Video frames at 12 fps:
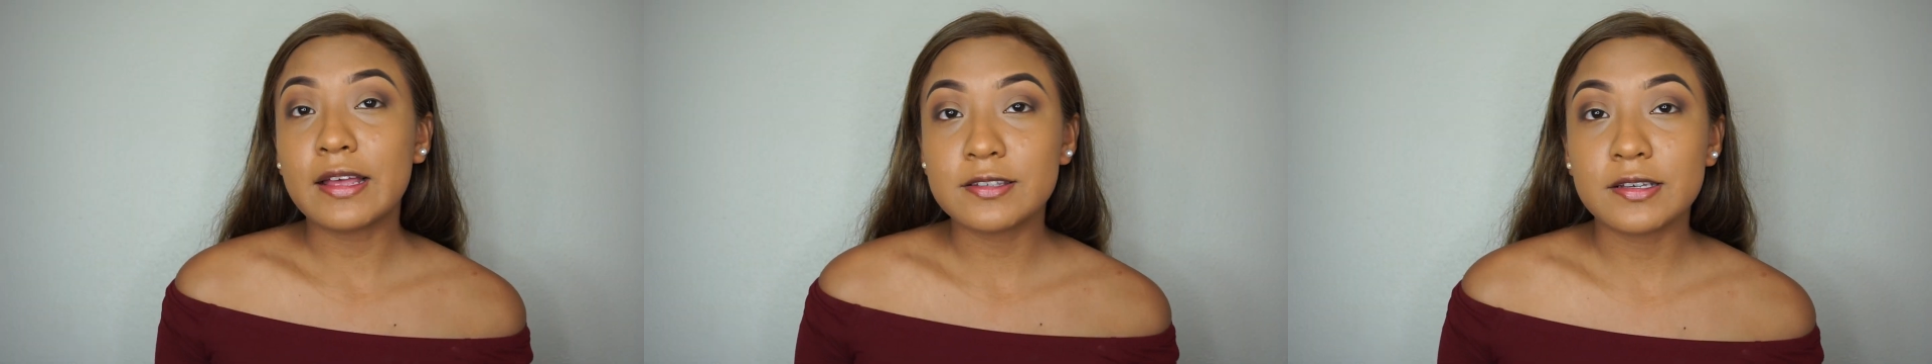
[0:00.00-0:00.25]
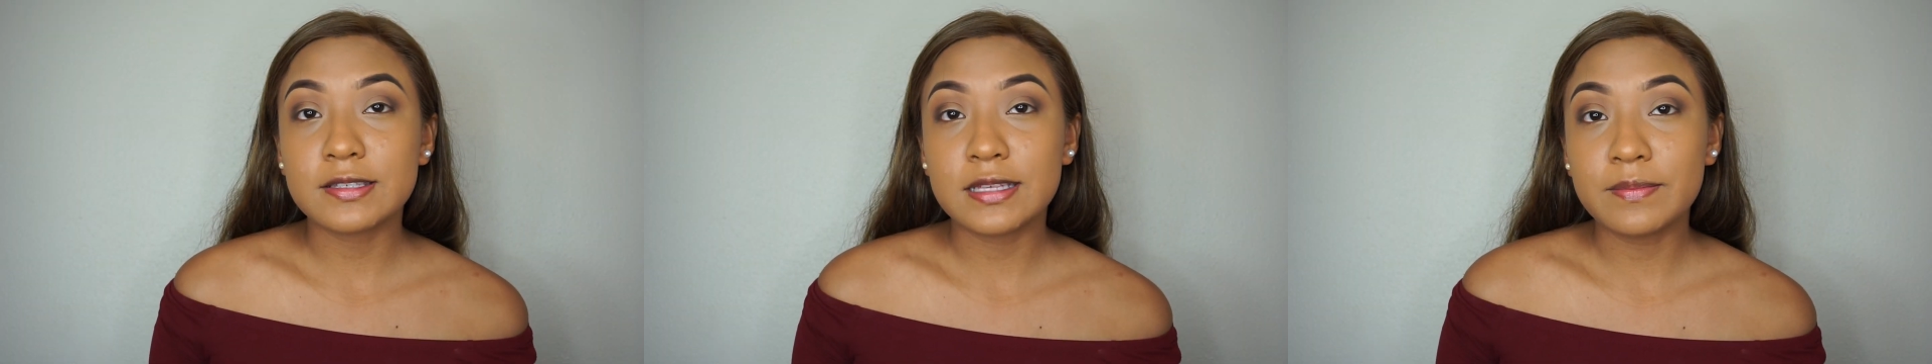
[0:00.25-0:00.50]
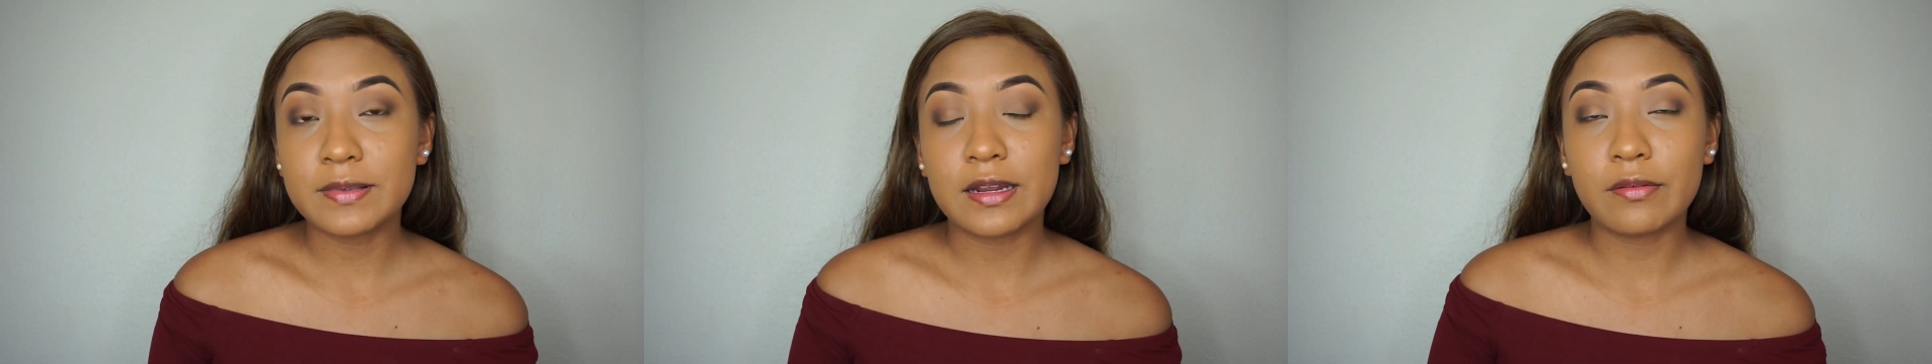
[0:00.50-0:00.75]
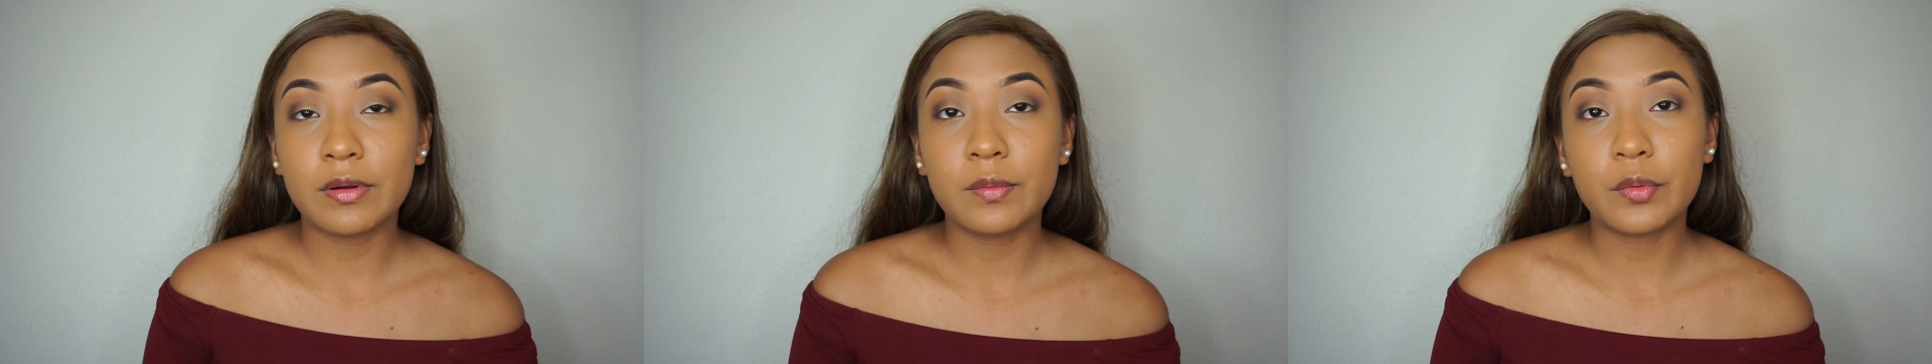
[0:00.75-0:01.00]
has to accept it
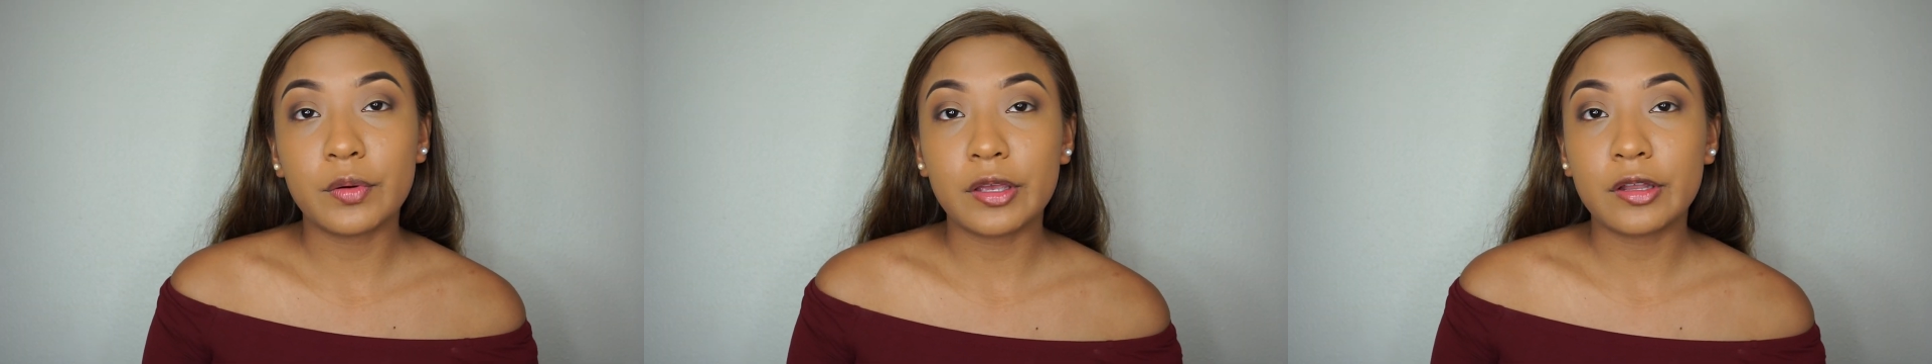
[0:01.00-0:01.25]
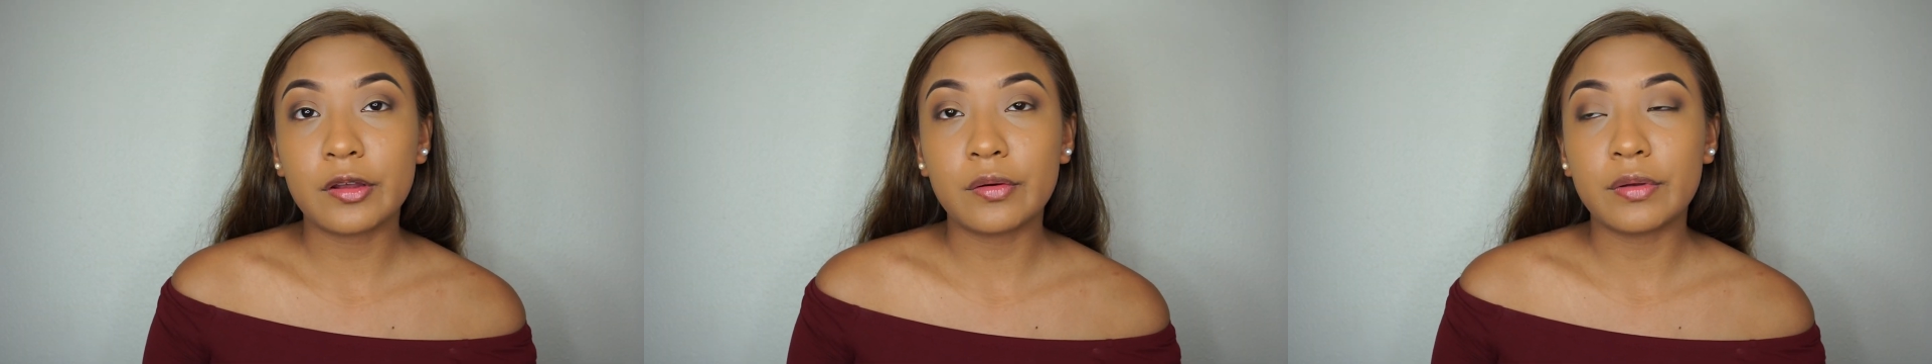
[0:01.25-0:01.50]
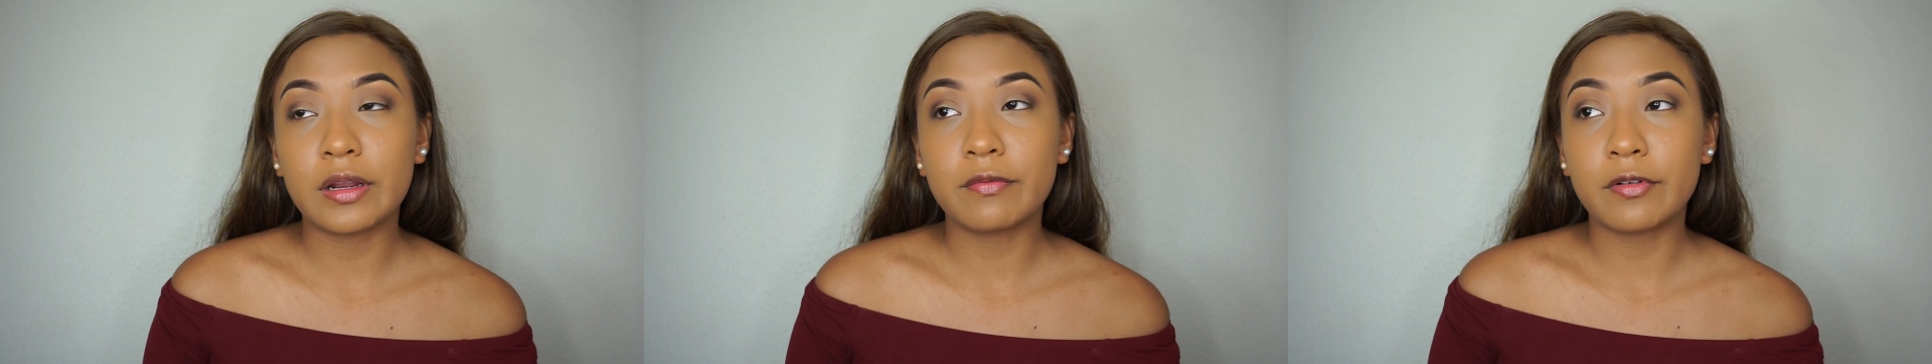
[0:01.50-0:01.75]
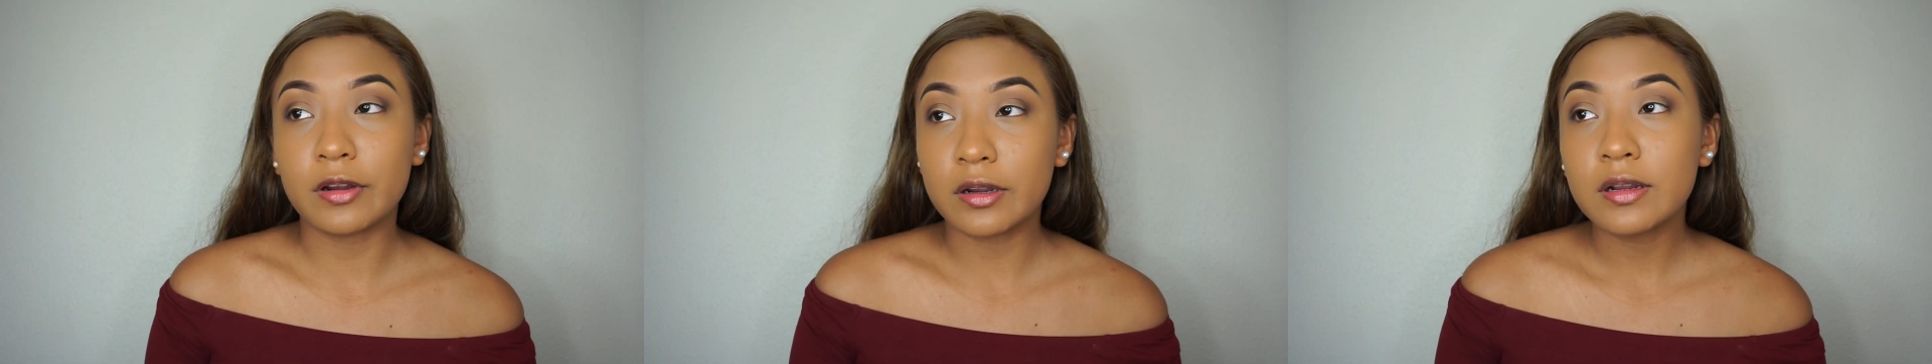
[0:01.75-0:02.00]
at one point, you know,
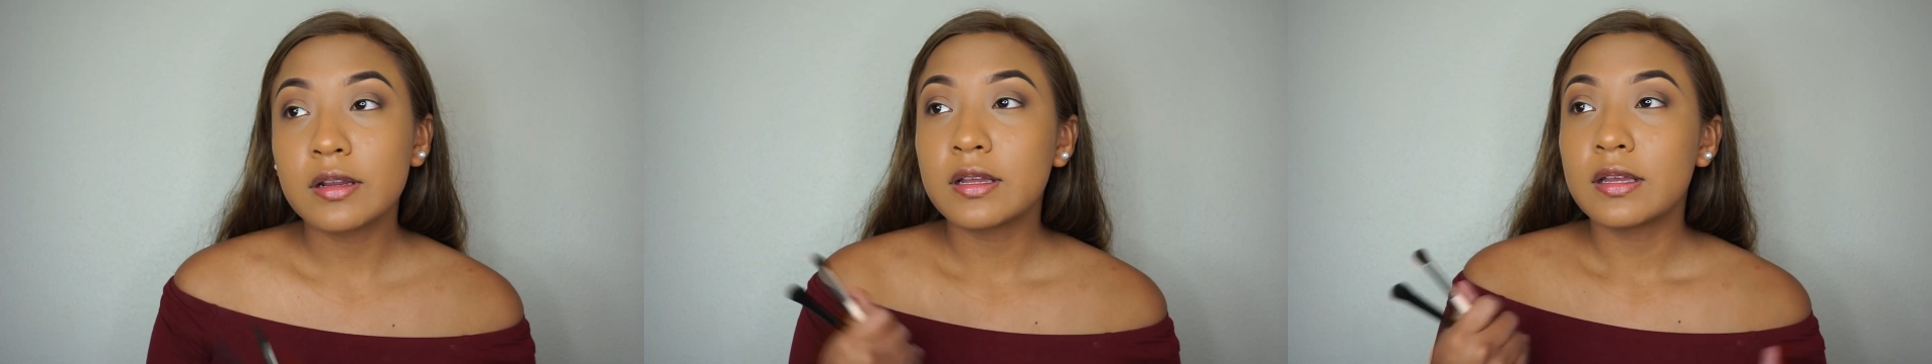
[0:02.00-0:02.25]
whenever